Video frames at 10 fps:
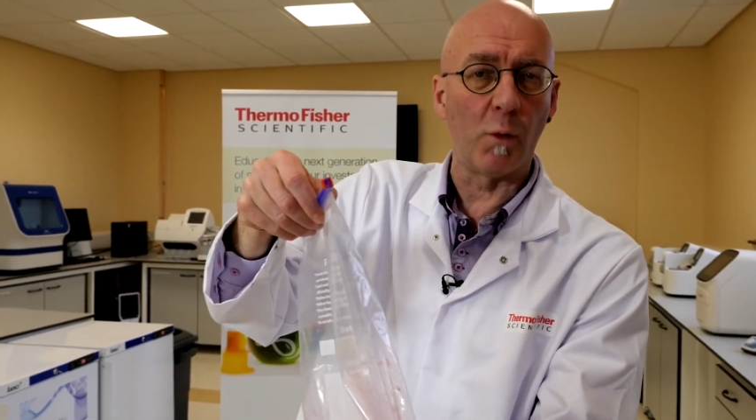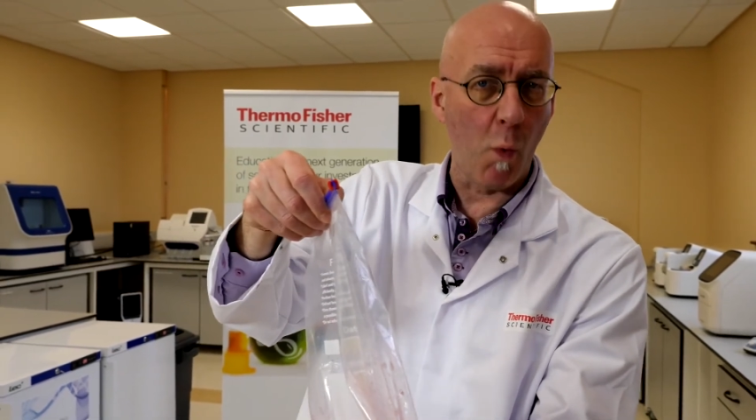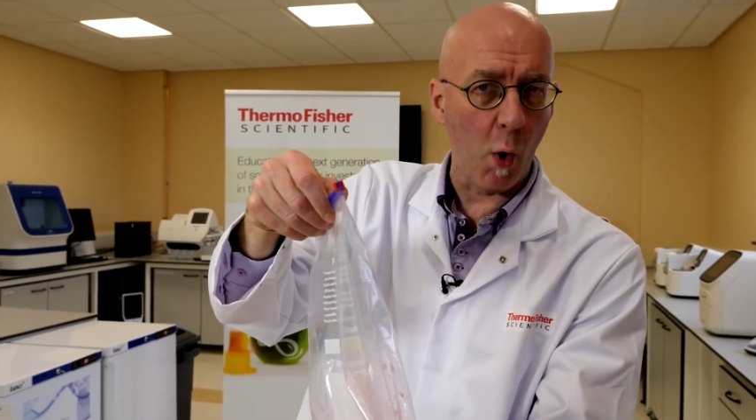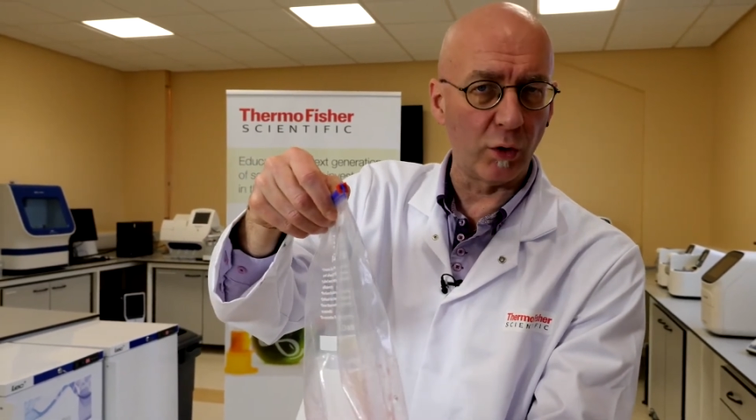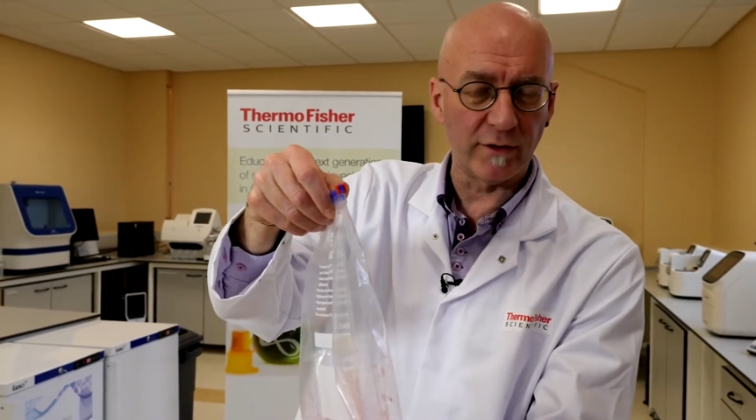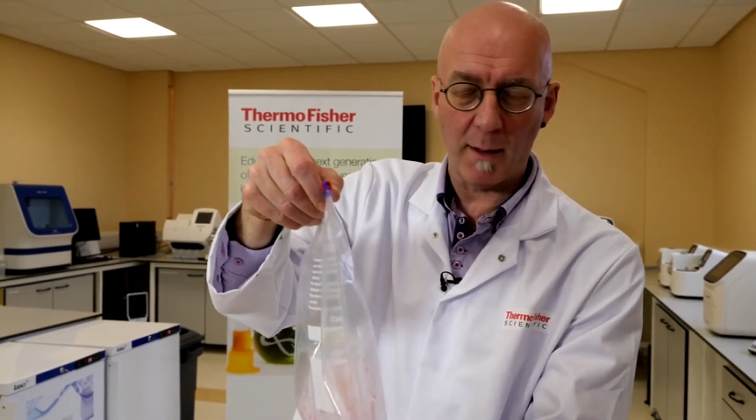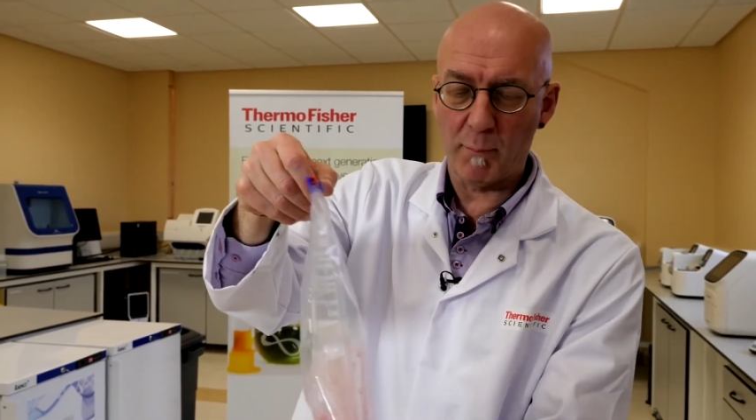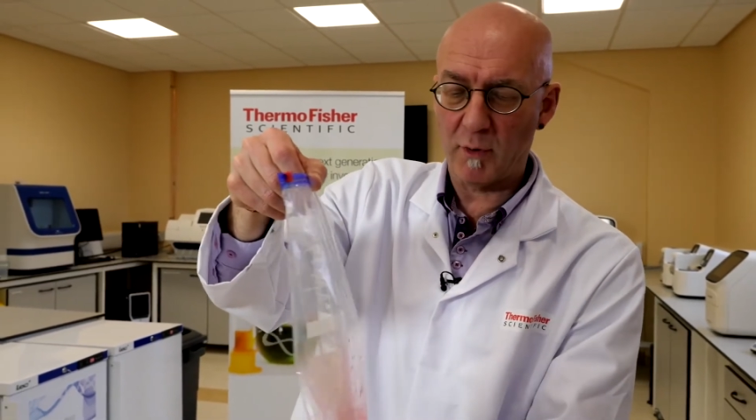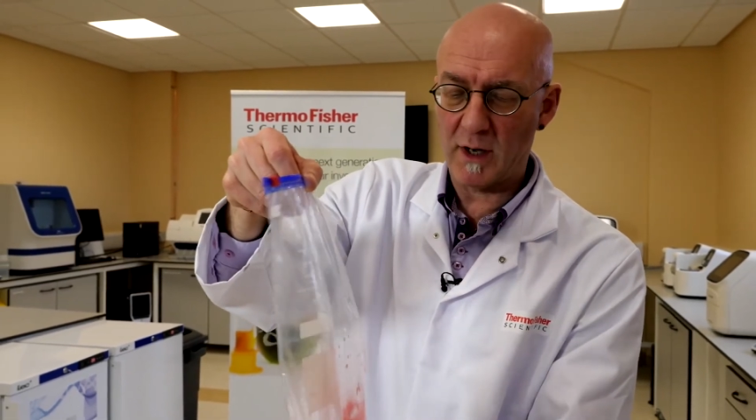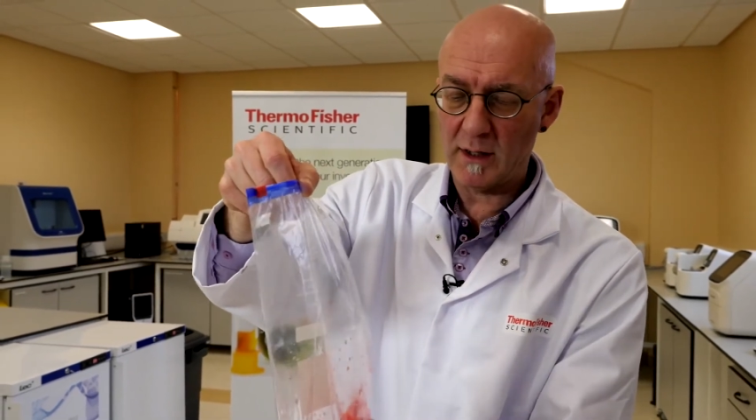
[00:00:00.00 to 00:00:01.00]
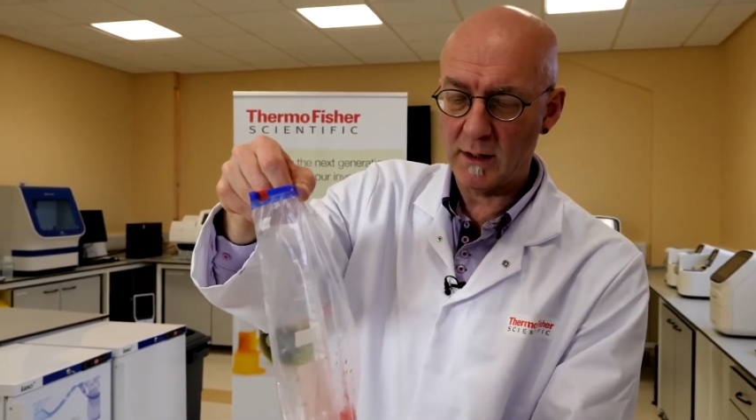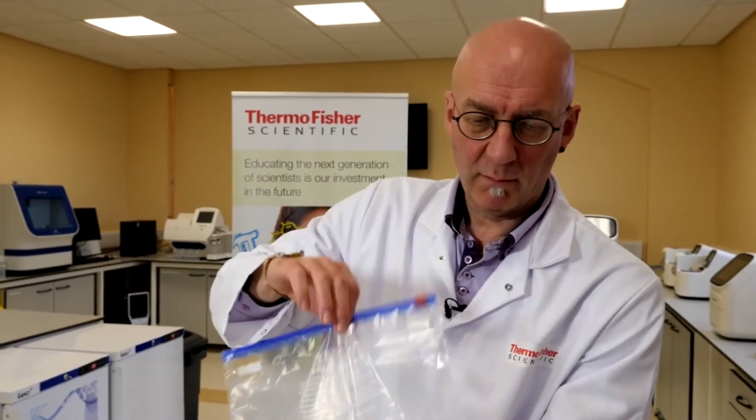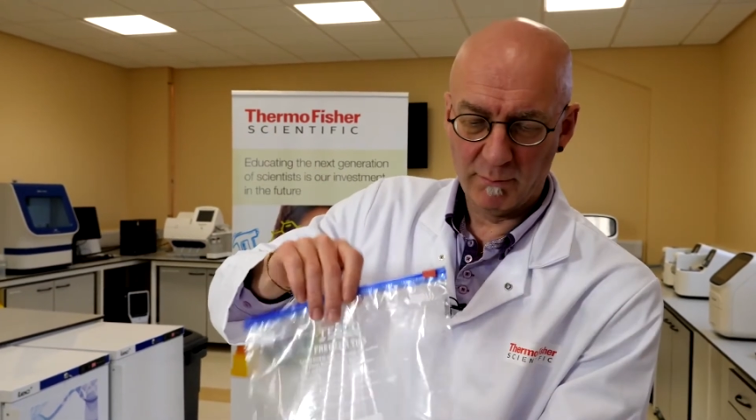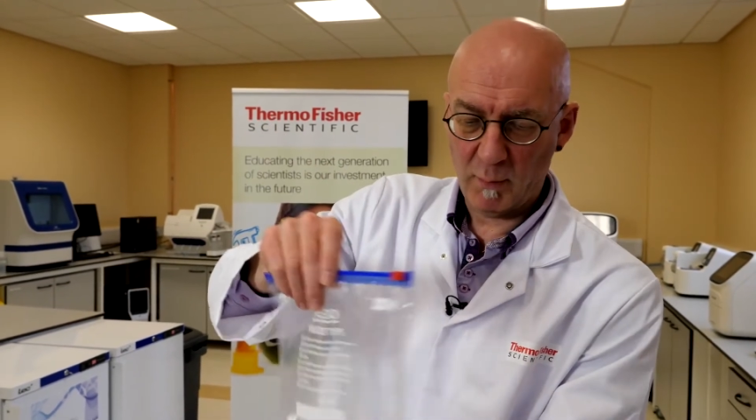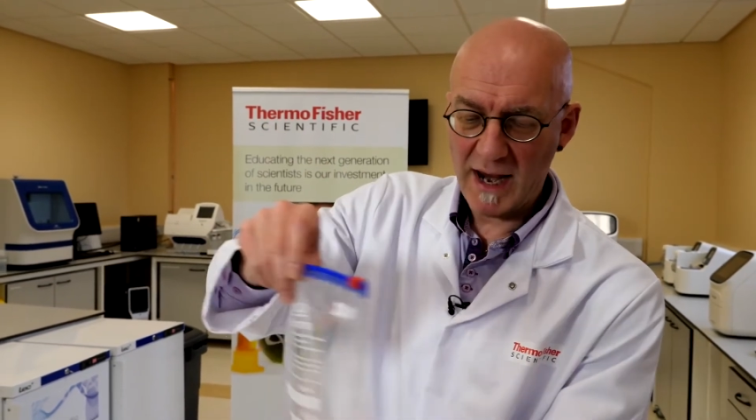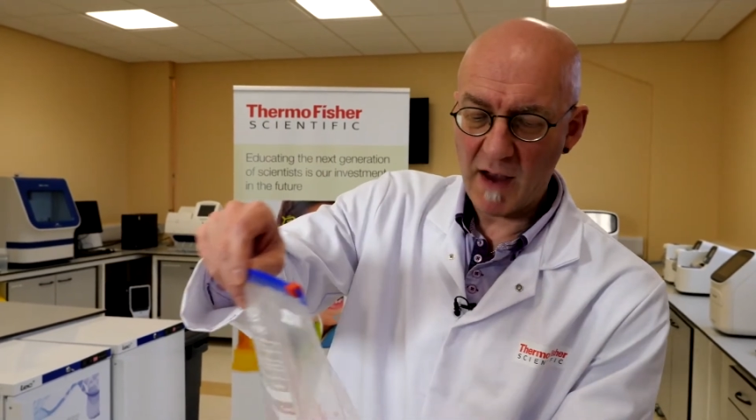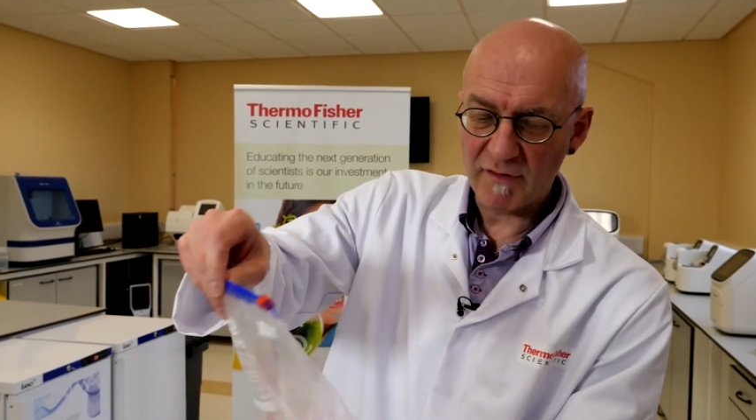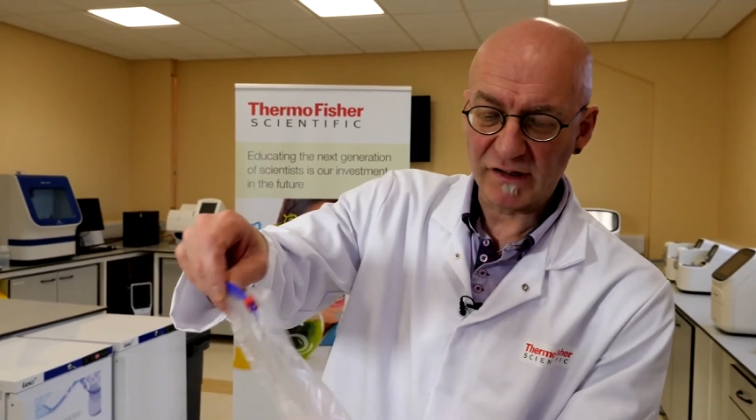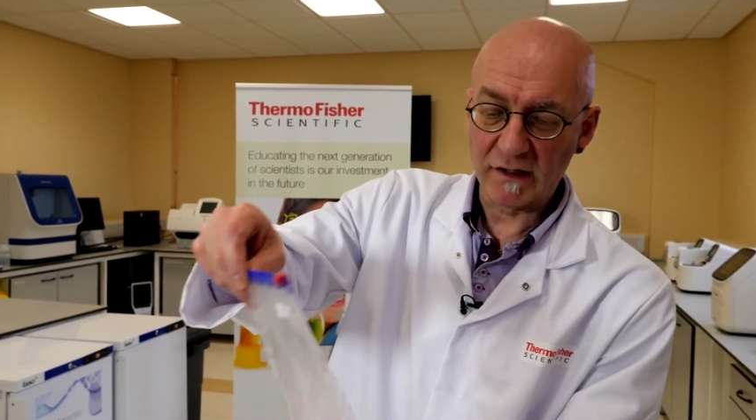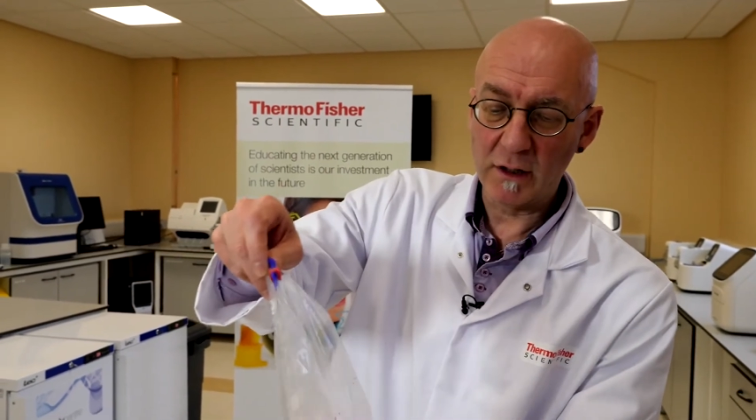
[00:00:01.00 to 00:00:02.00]
wall debris, but we have a
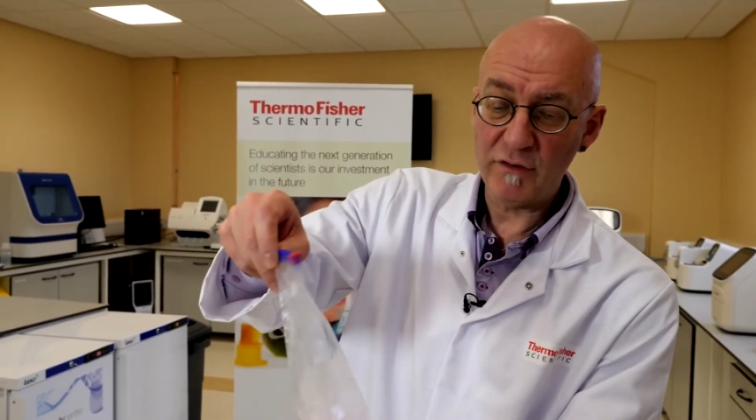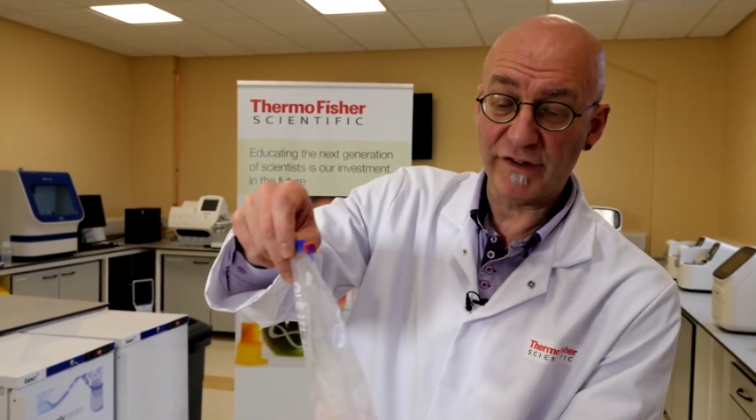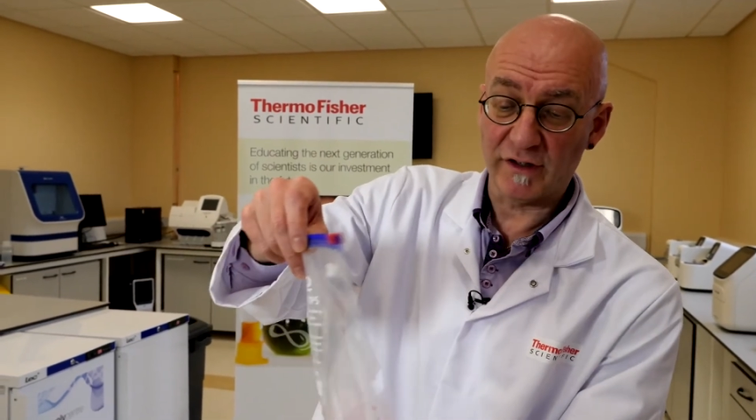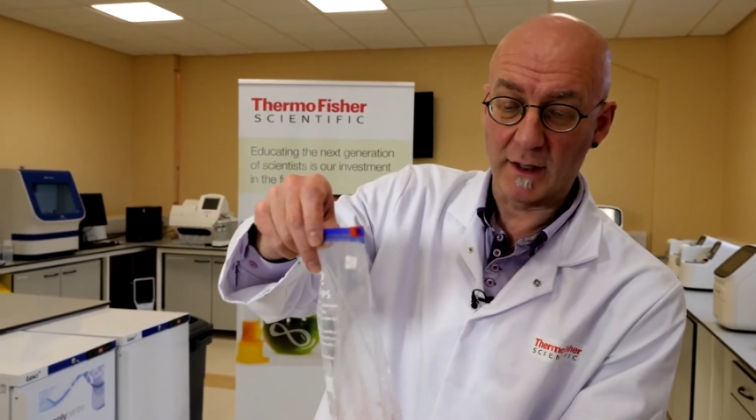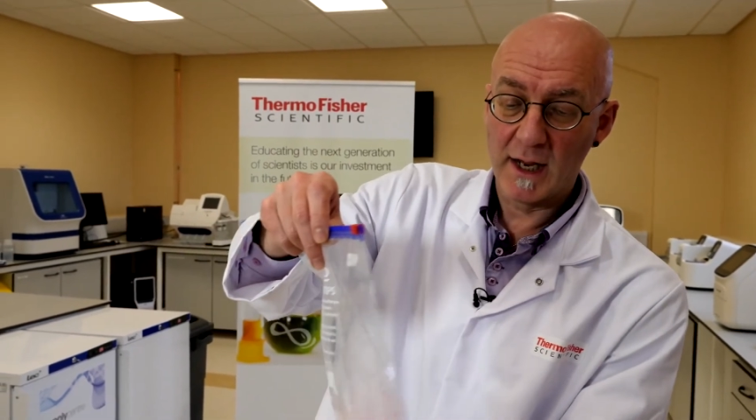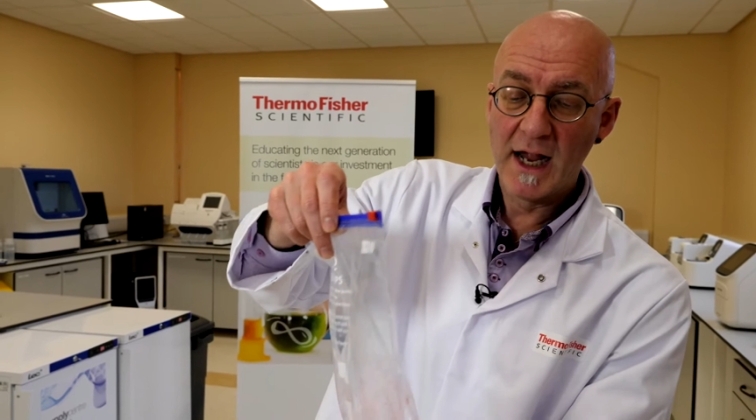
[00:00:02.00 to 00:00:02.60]
solution.